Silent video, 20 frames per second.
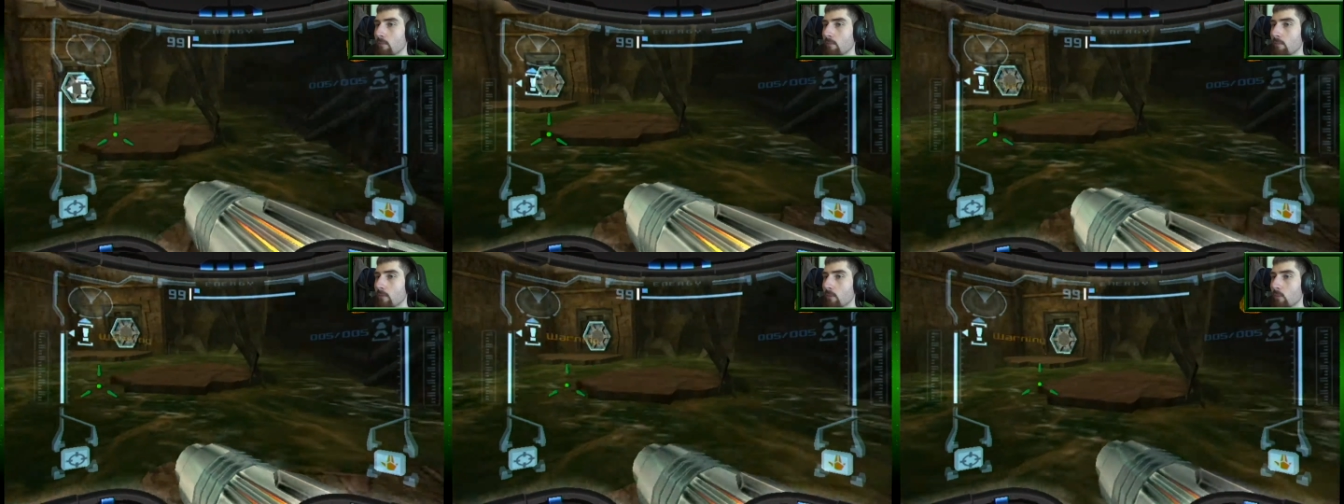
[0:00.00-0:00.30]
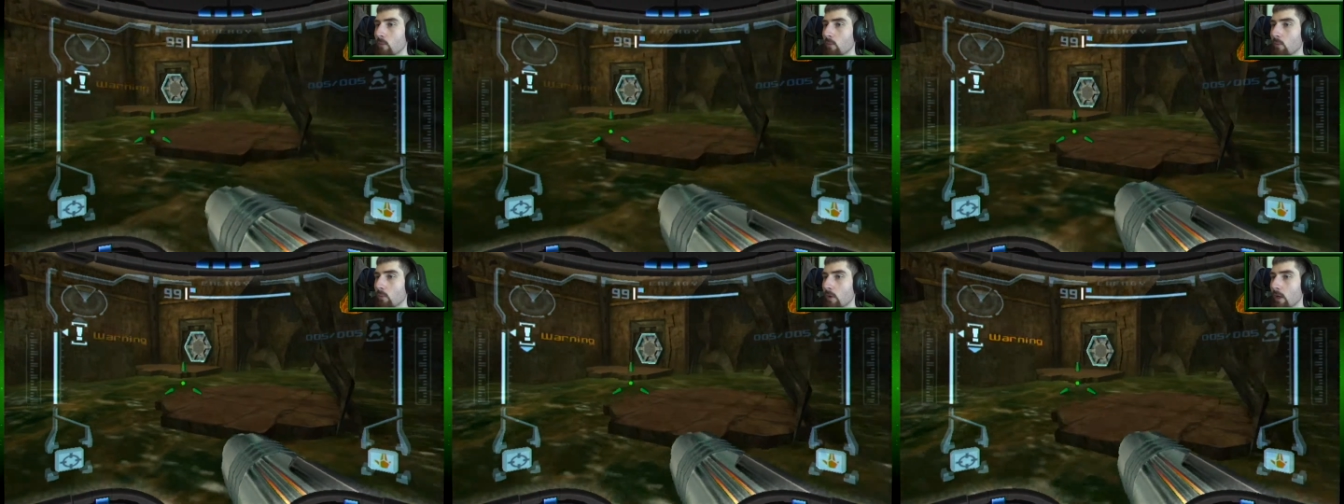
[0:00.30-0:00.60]
But
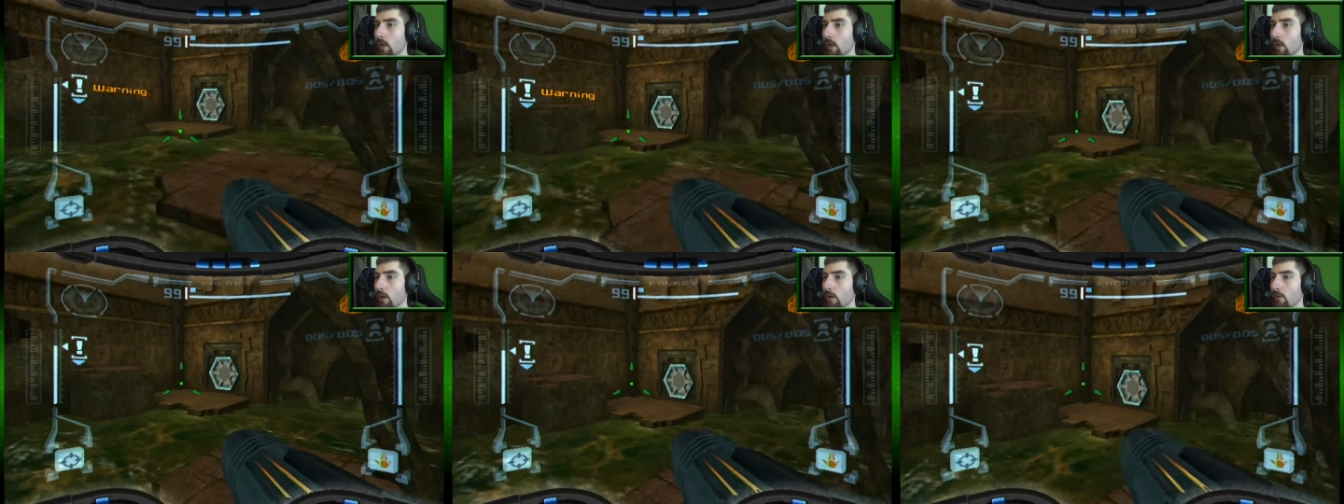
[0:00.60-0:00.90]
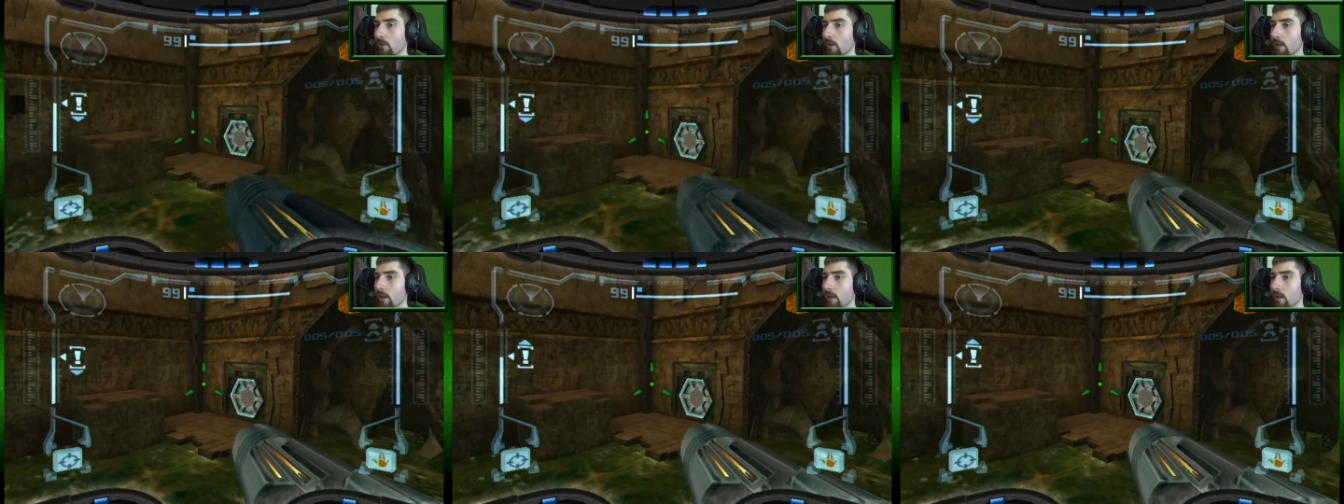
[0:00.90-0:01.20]

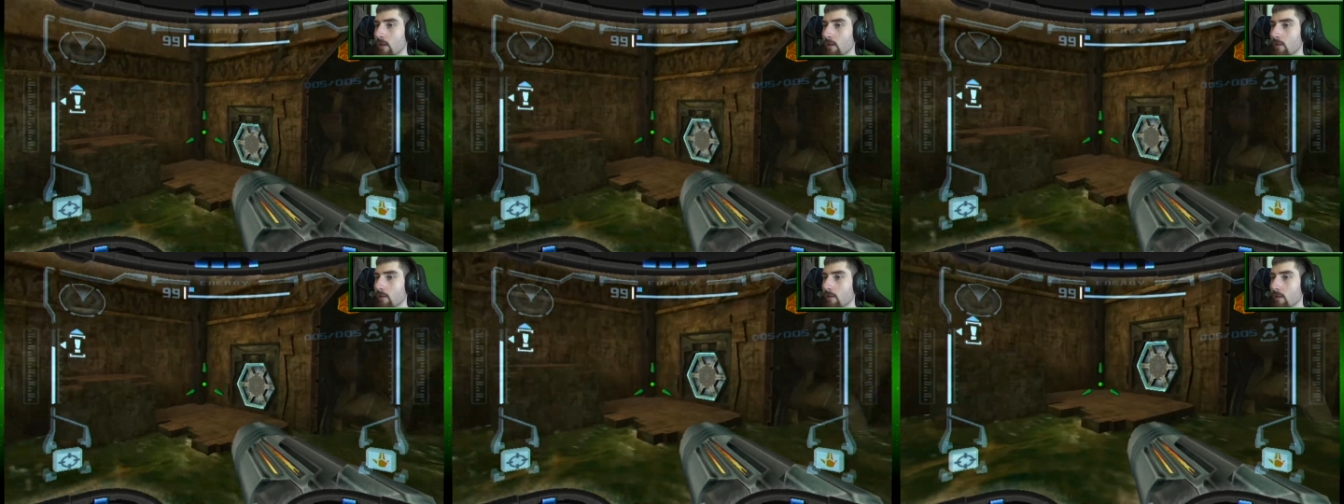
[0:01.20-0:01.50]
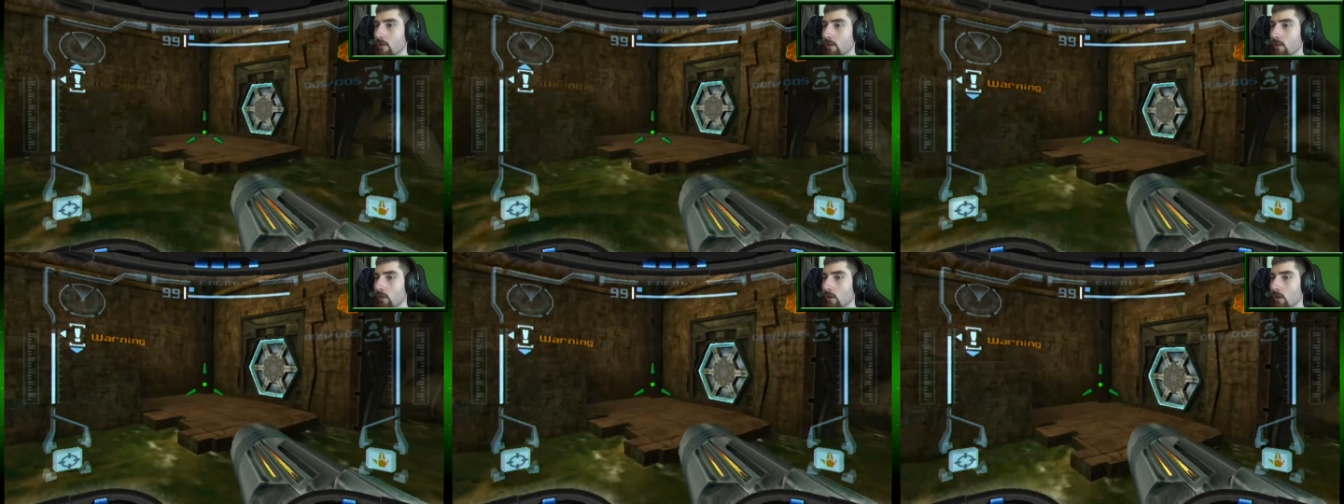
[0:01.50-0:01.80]
where is
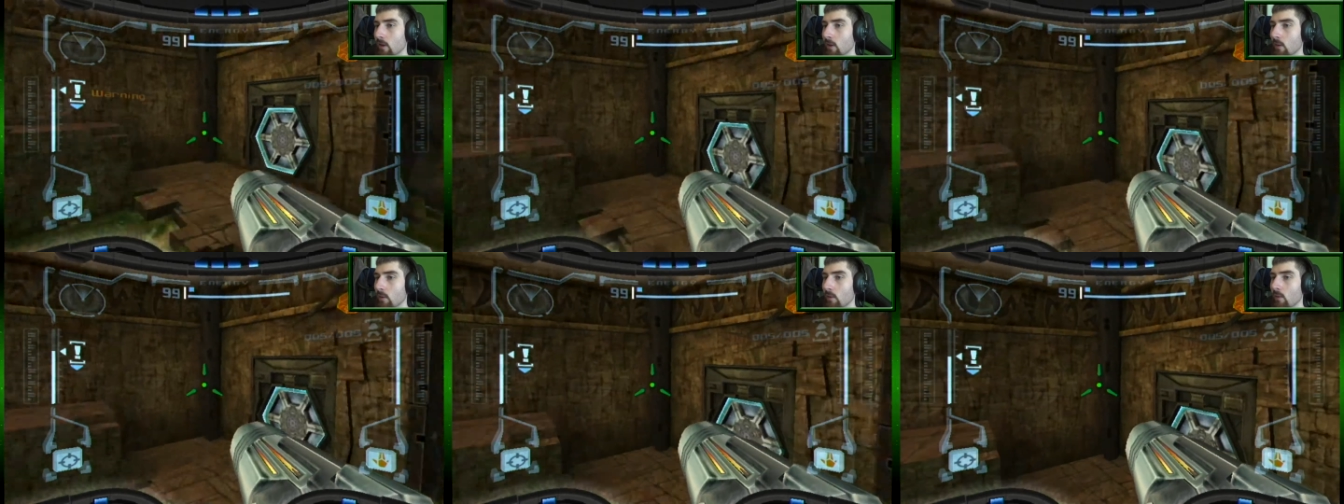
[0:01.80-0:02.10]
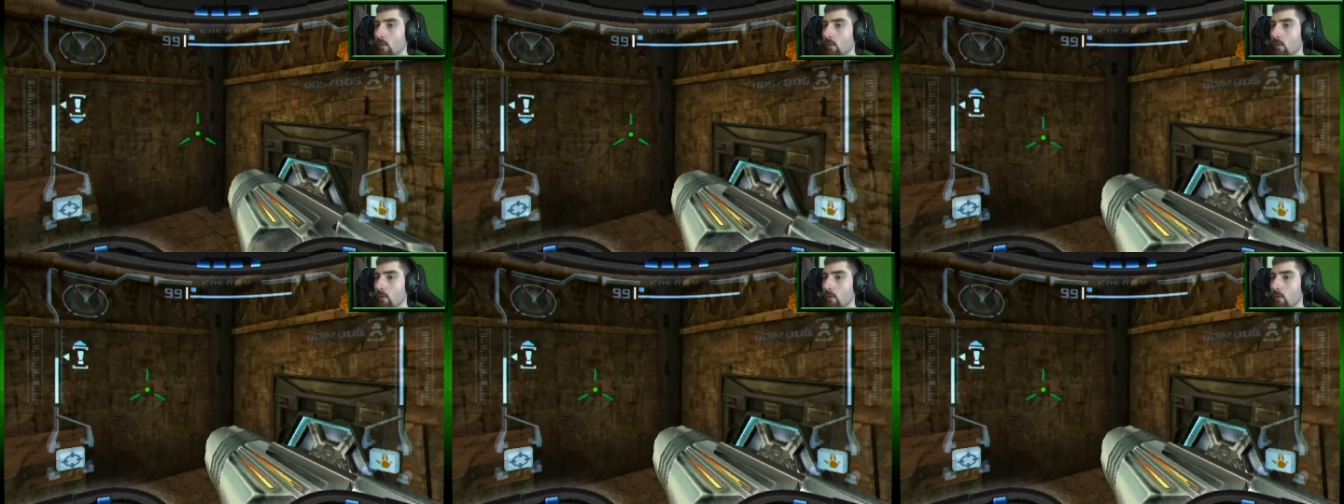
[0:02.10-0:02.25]
it though?